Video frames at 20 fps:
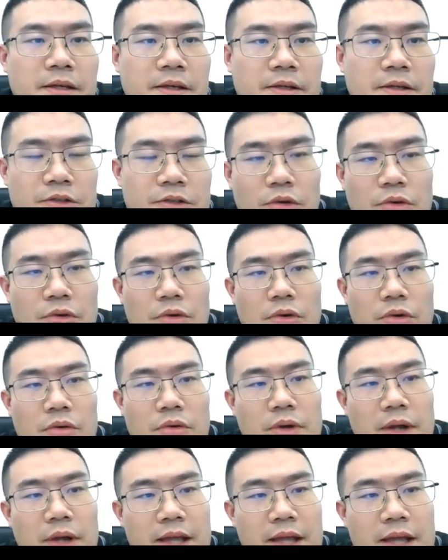So
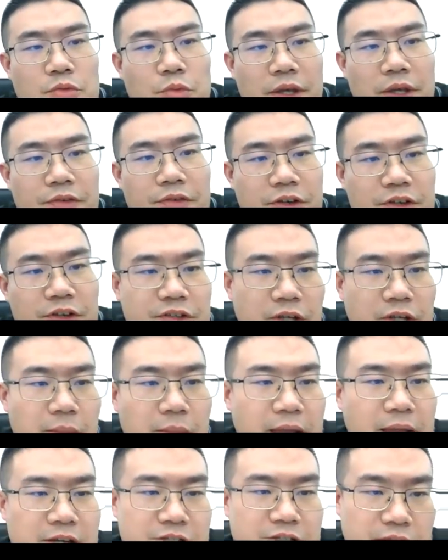as we firstly
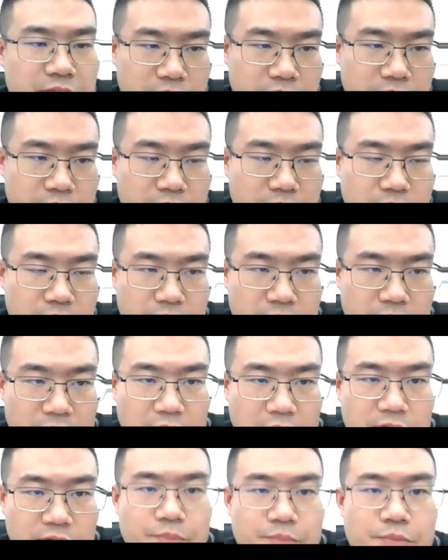mentioned
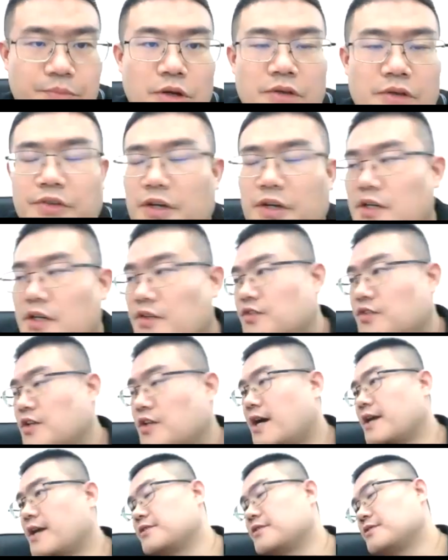in the previous
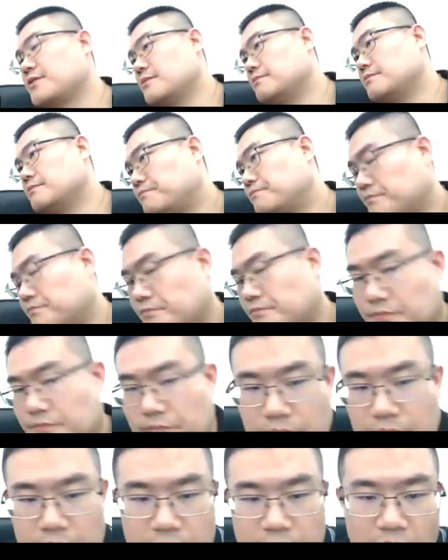slide,
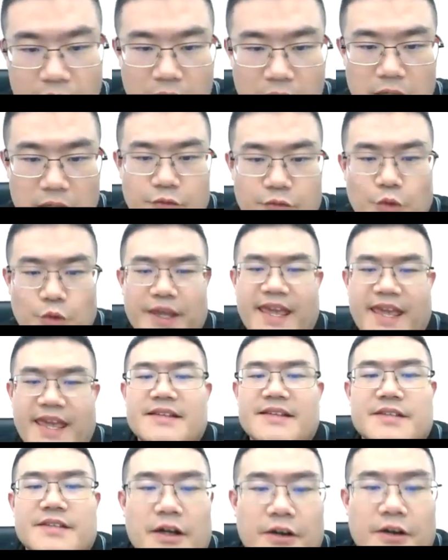if we
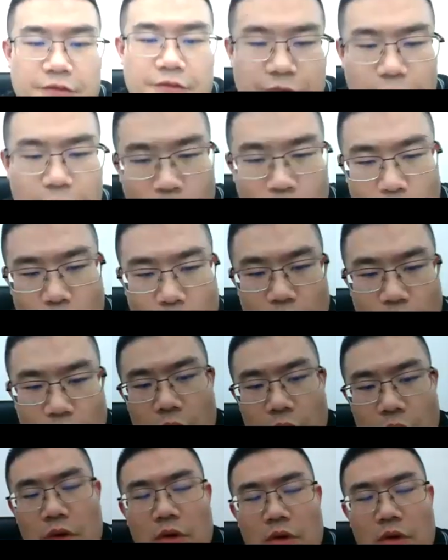get a 5%